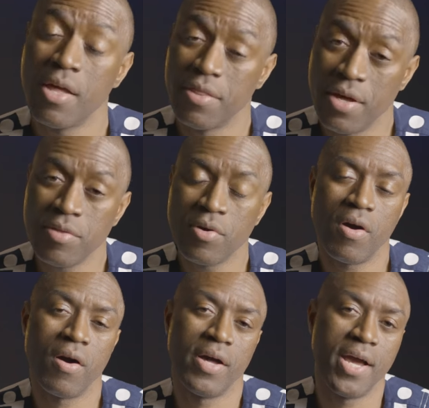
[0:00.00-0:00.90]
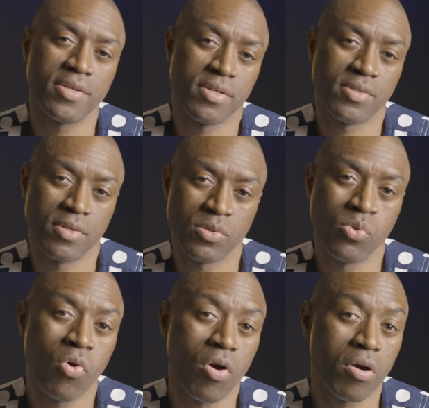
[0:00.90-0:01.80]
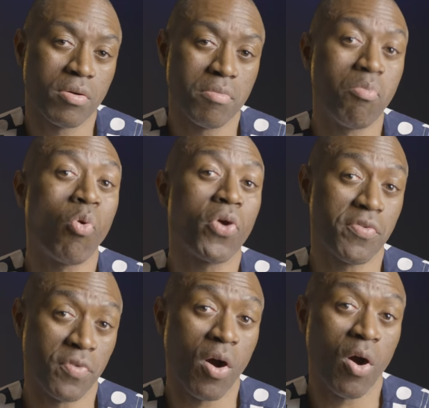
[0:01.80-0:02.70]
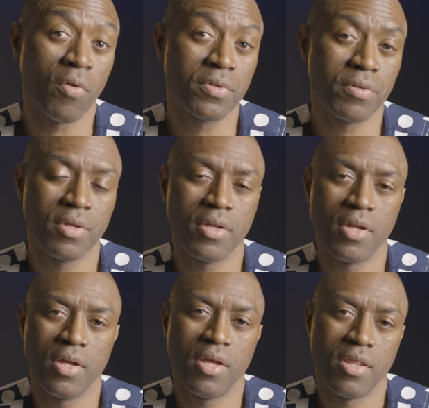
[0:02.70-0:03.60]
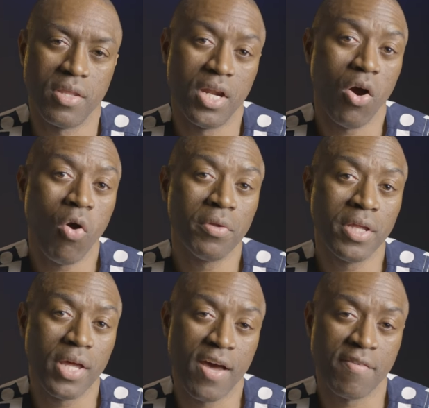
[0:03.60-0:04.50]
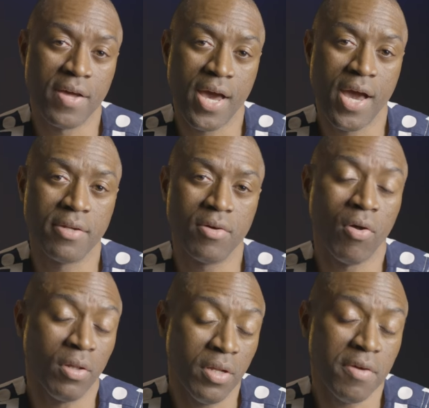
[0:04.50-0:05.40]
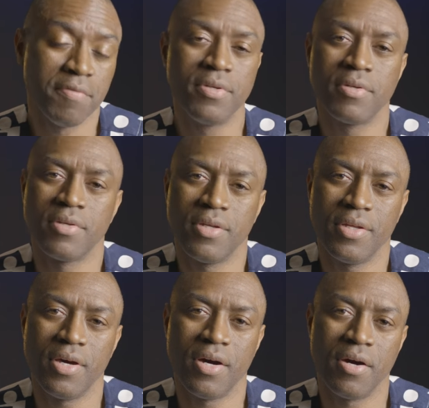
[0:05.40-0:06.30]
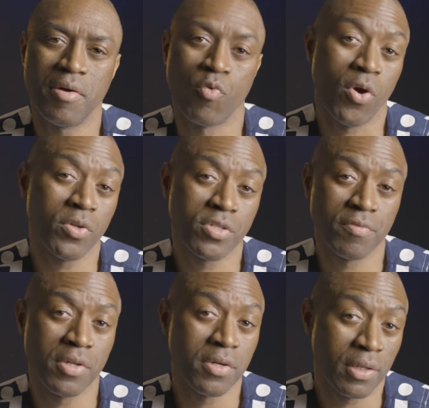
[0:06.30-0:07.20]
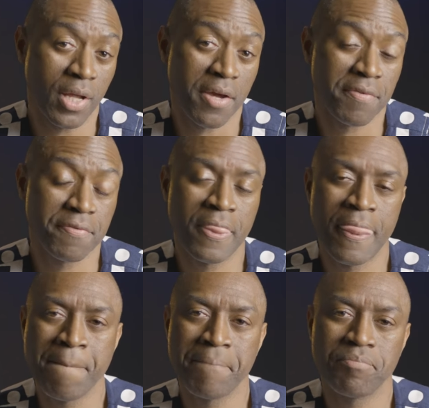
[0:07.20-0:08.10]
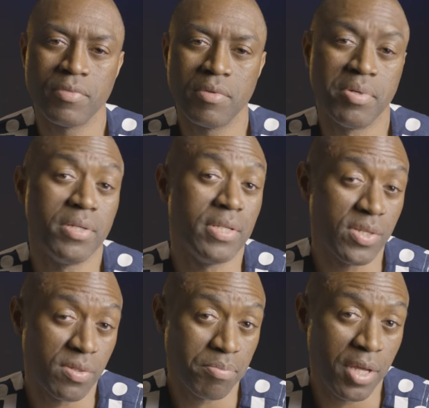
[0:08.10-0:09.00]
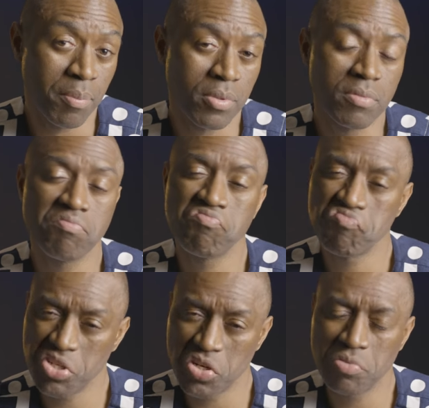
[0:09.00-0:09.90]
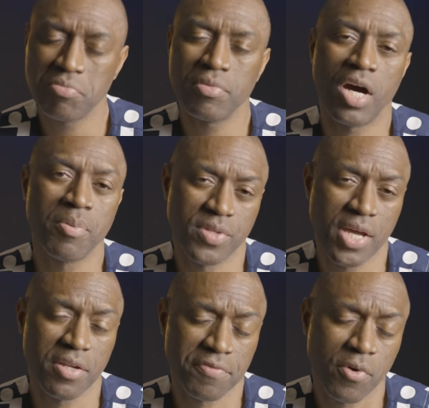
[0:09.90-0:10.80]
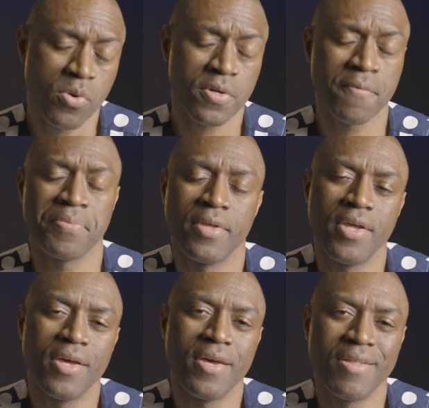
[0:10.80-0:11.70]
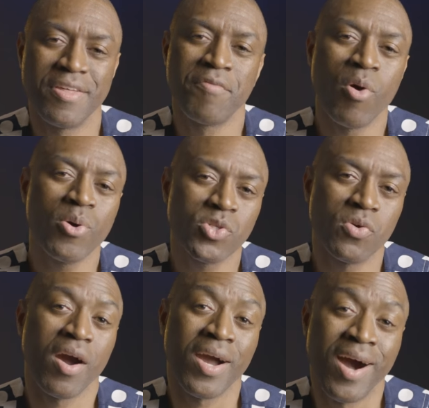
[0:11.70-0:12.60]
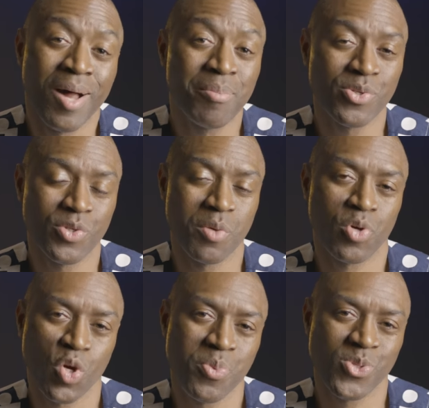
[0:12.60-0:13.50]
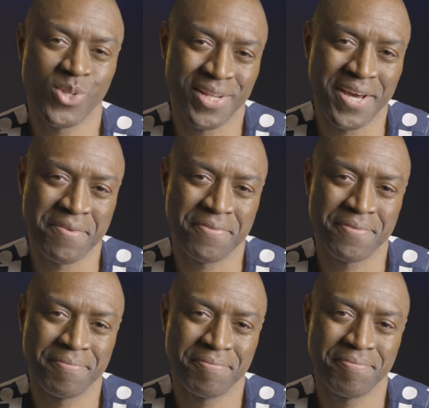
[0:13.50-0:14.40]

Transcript: Then there are ancestors who are more evolved. They not only have had or lived a relatively good life, been decent people, you know, upstanding folk, they've also accomplished their purpose in life.